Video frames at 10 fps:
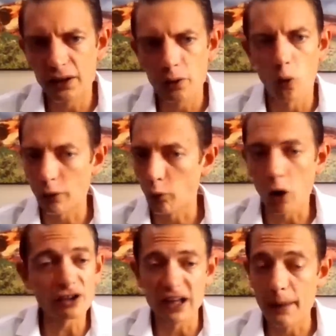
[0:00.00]

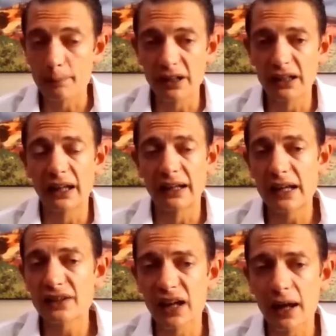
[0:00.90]
was happening and
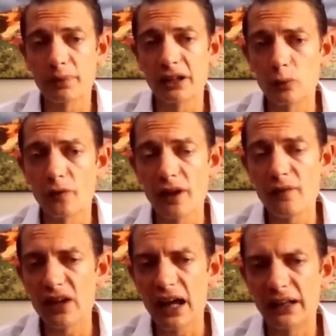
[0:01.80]
is happening within
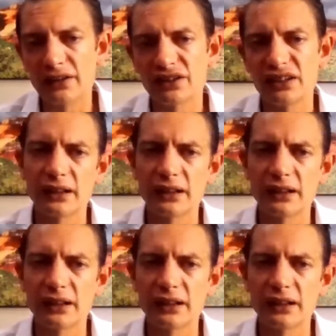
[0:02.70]
the ANC,